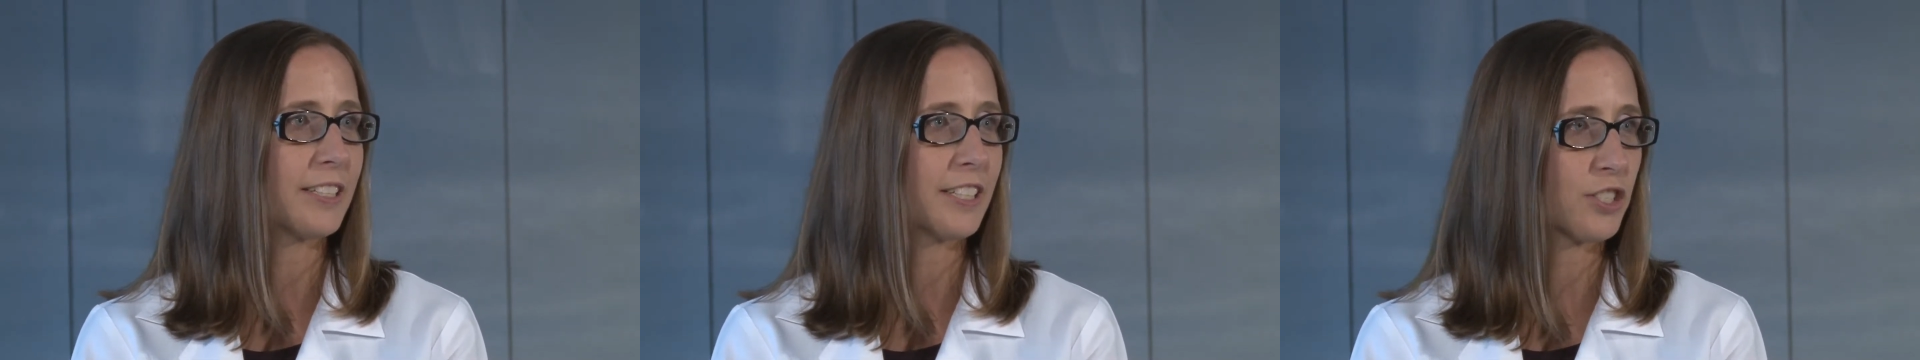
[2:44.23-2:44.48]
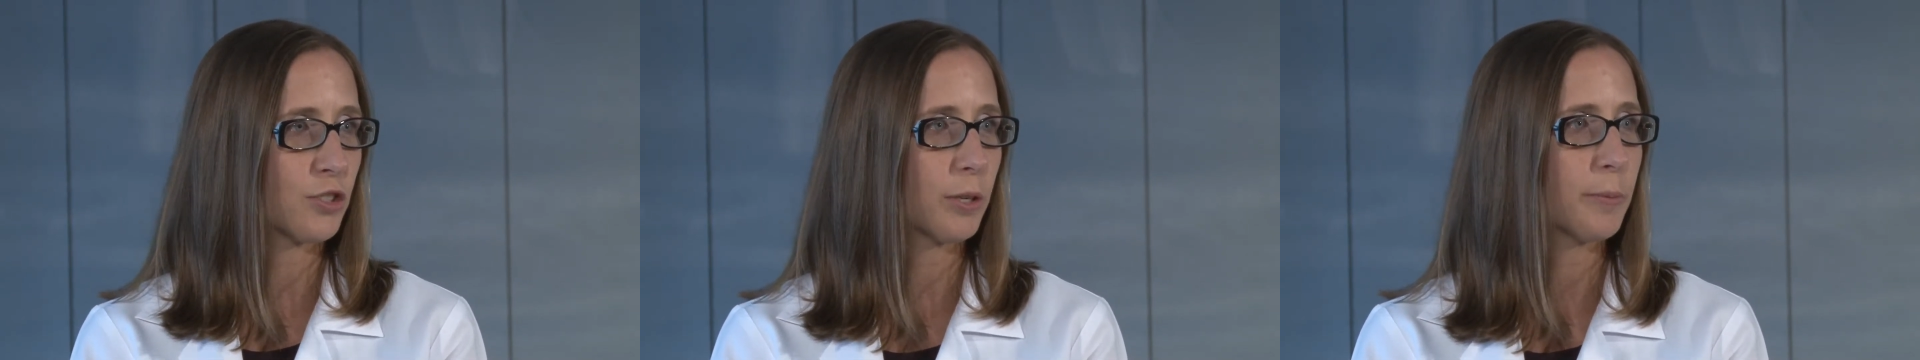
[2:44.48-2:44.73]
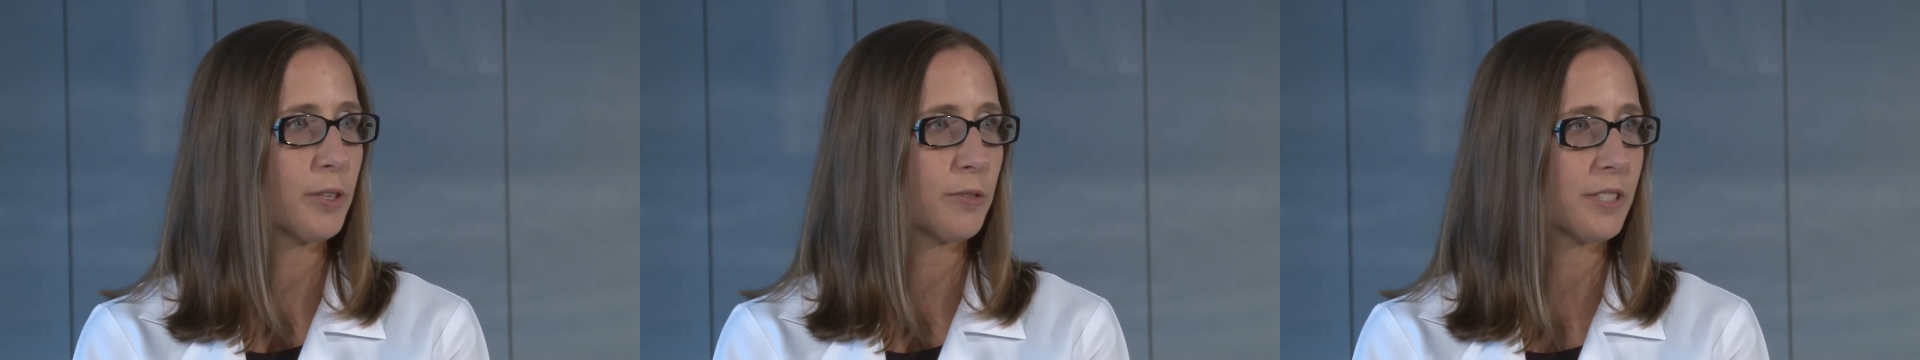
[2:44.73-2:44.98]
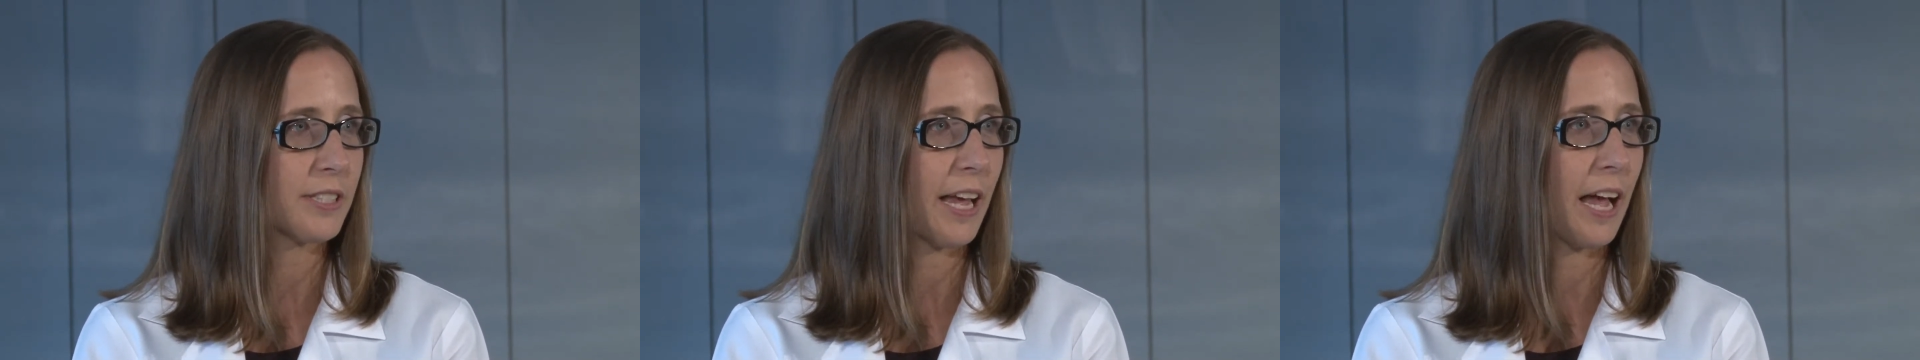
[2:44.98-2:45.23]

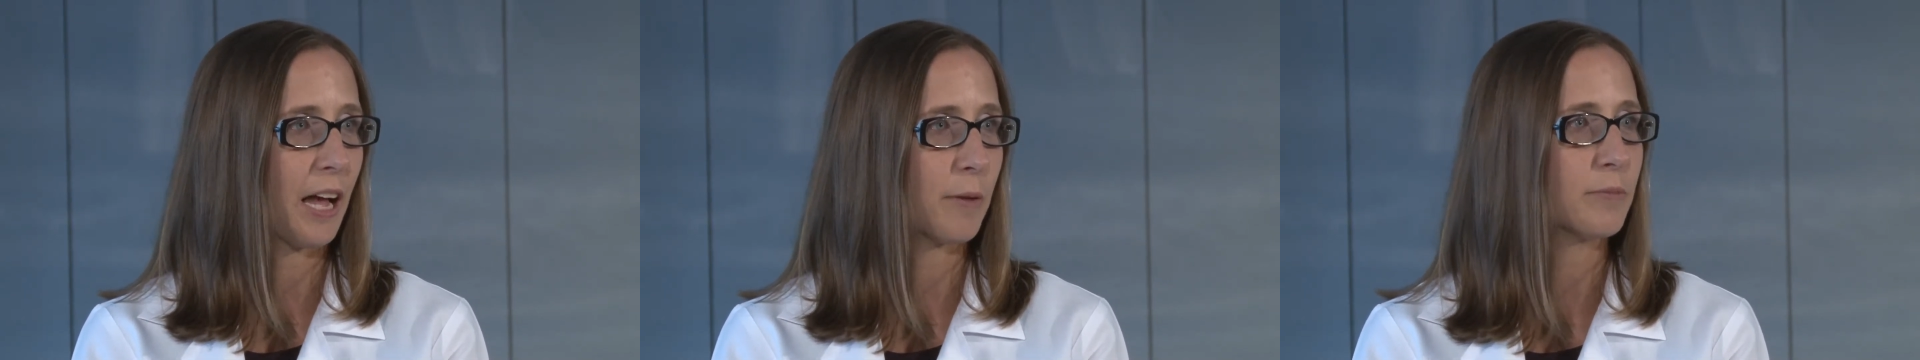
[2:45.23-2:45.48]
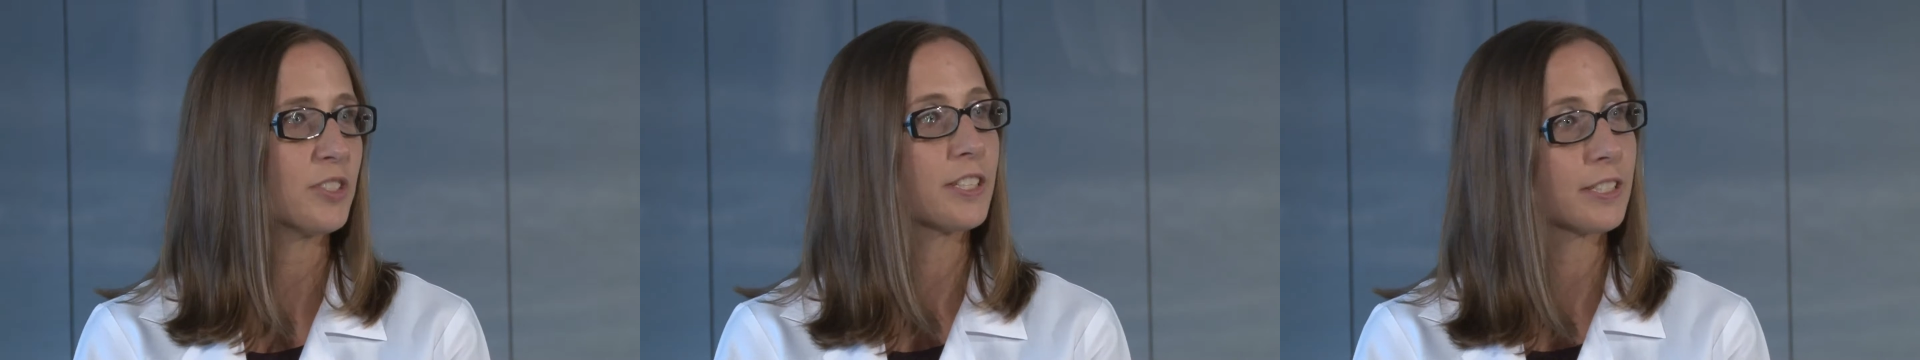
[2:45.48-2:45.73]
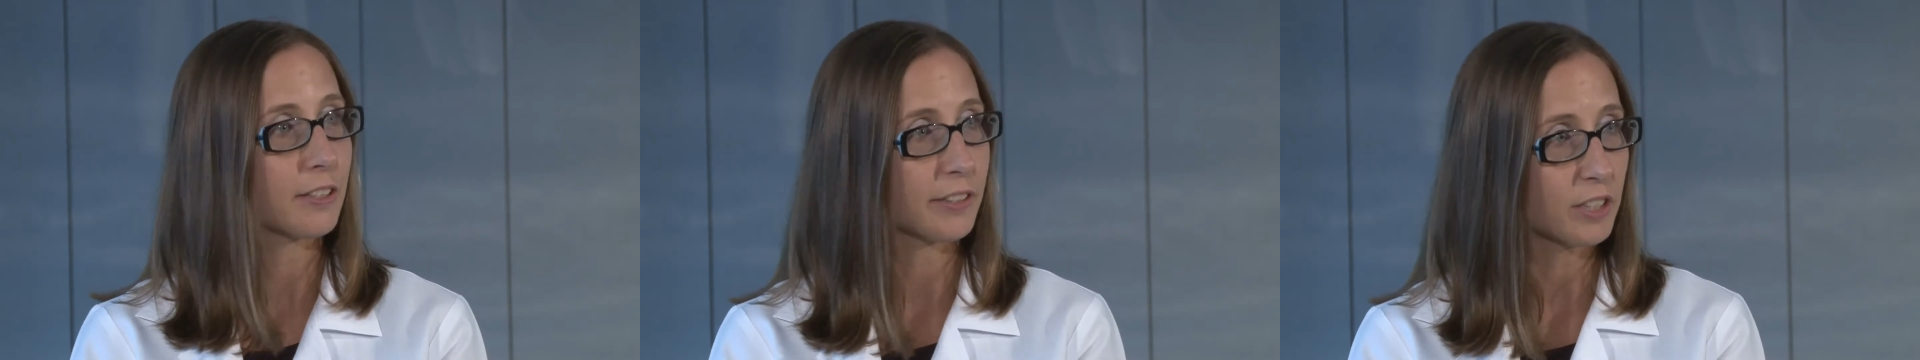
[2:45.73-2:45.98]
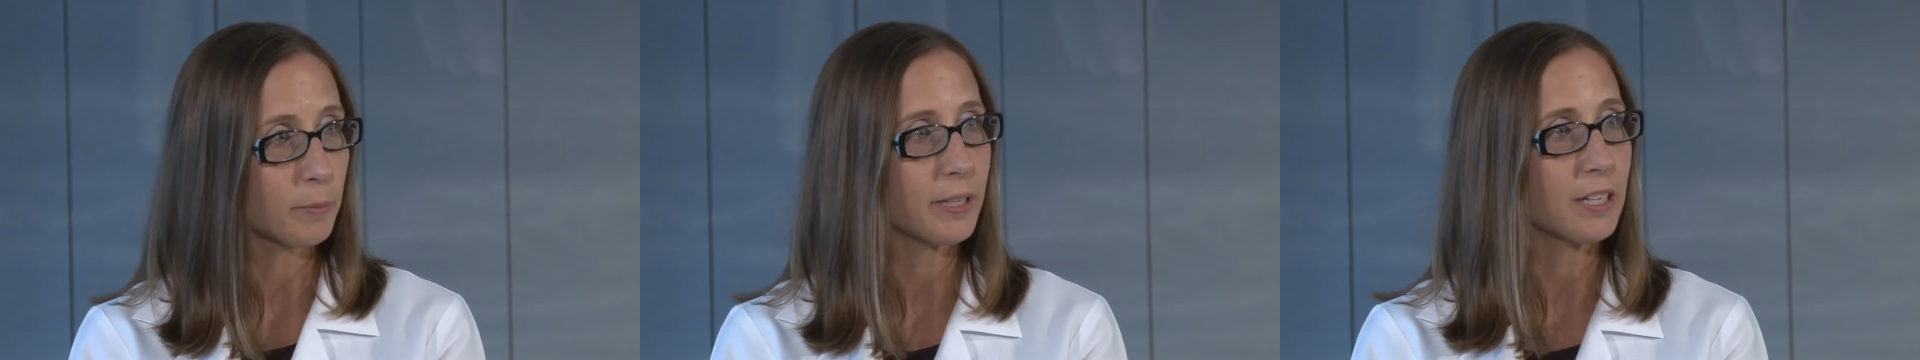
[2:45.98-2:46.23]
distributes just a
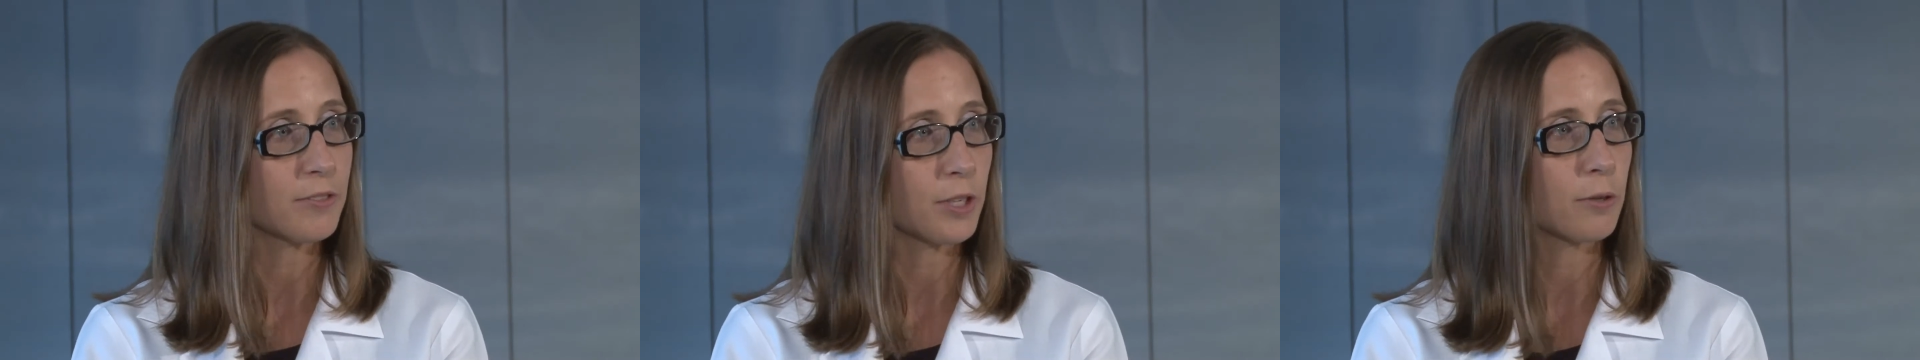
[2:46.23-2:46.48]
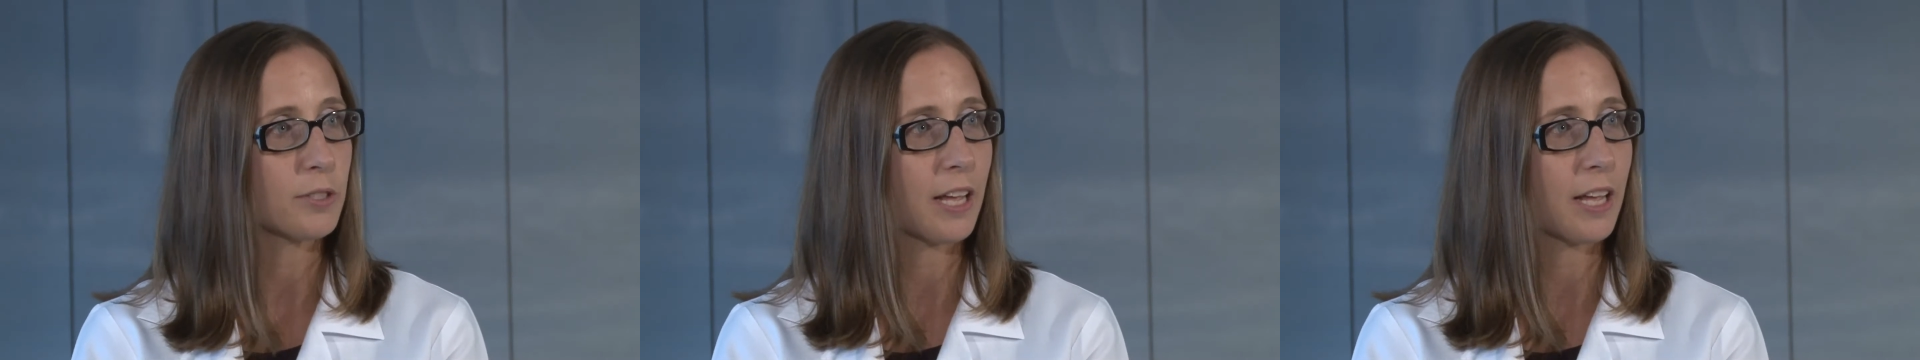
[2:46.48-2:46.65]
little bit of dose